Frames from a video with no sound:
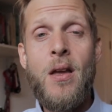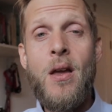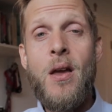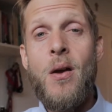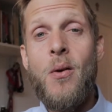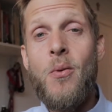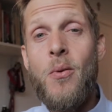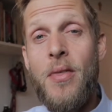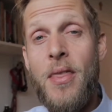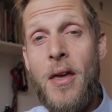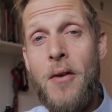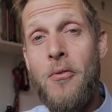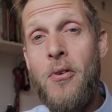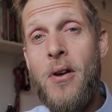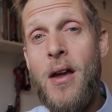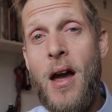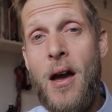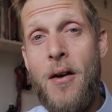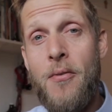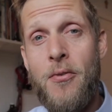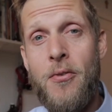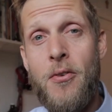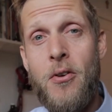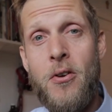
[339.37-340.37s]
With every
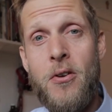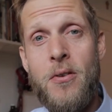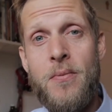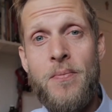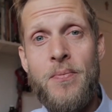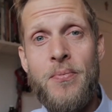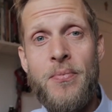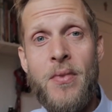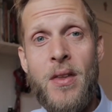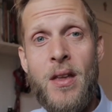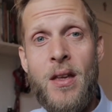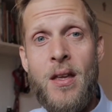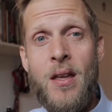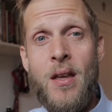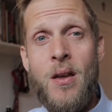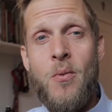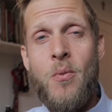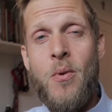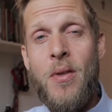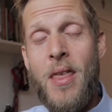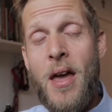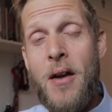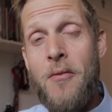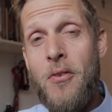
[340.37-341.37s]
effort,
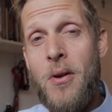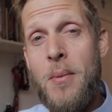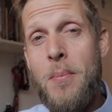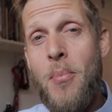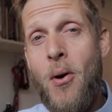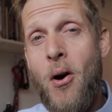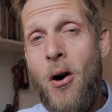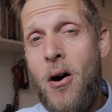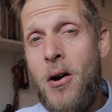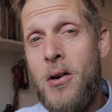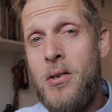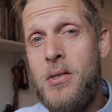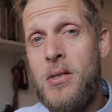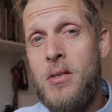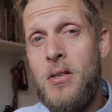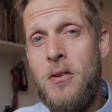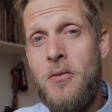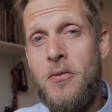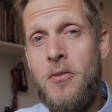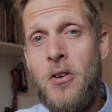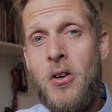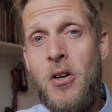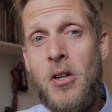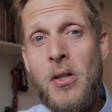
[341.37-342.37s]
with every
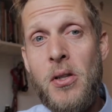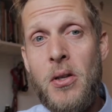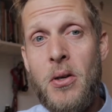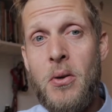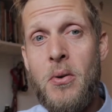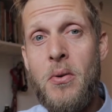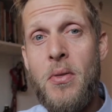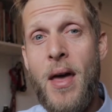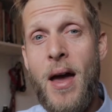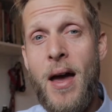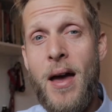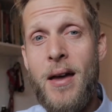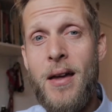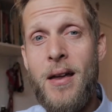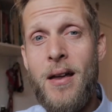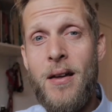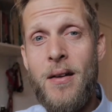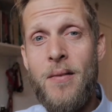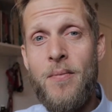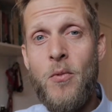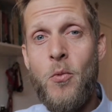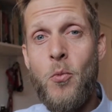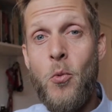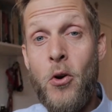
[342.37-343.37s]
positive clue that
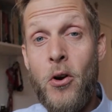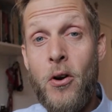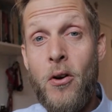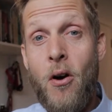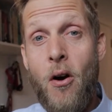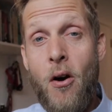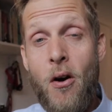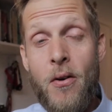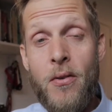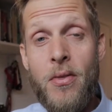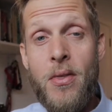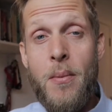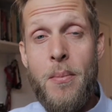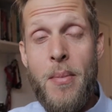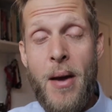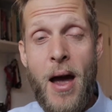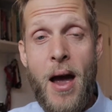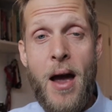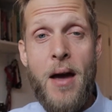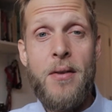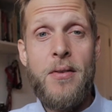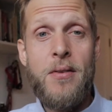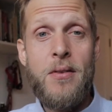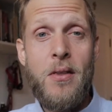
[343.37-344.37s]
we're on the
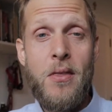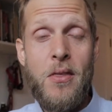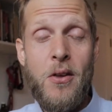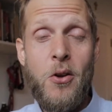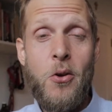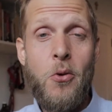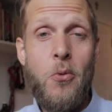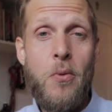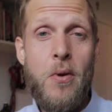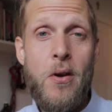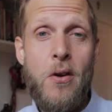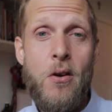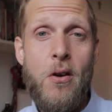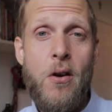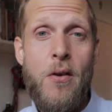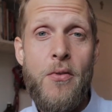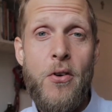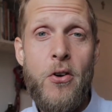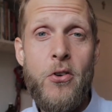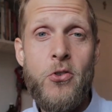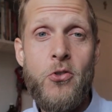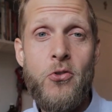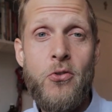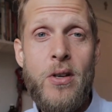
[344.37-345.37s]
path to the career of
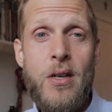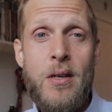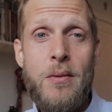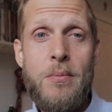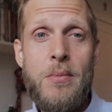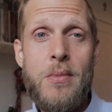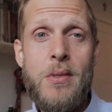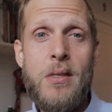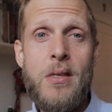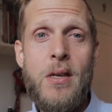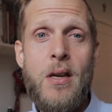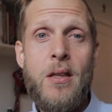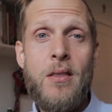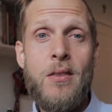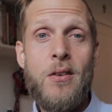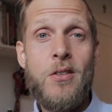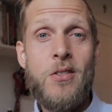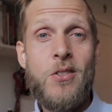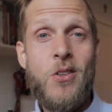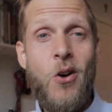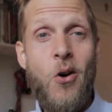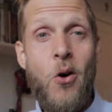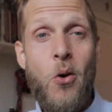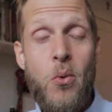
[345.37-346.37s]
our dreams,
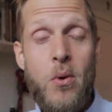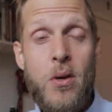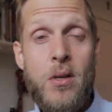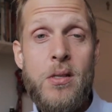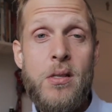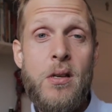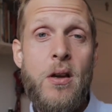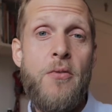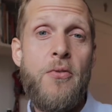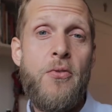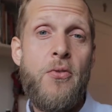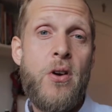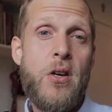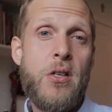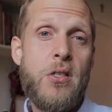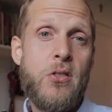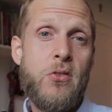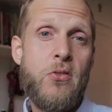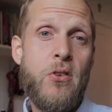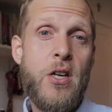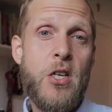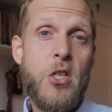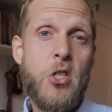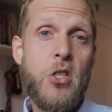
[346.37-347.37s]
there's always a
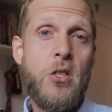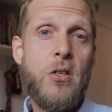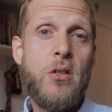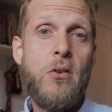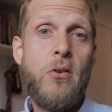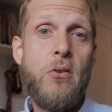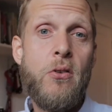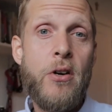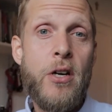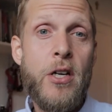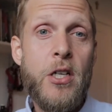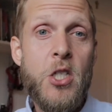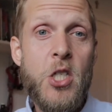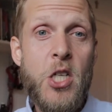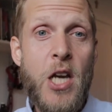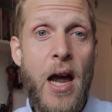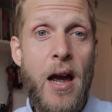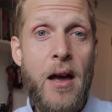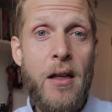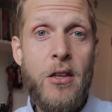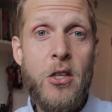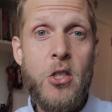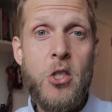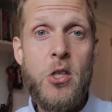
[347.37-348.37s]
frustration or a
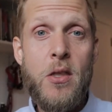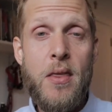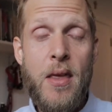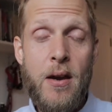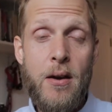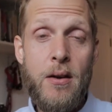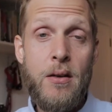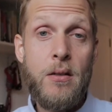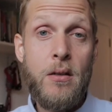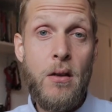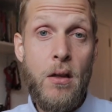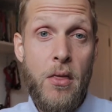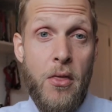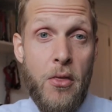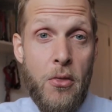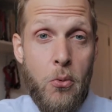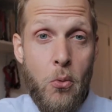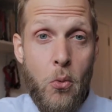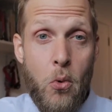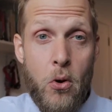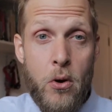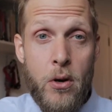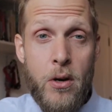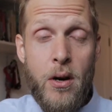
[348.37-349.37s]
challenge there to
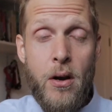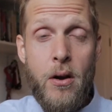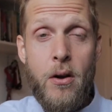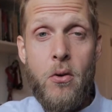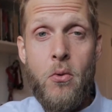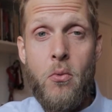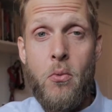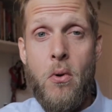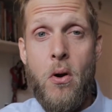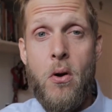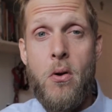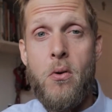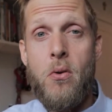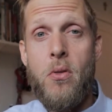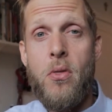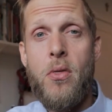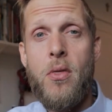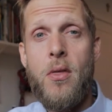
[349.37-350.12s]
thwart our growth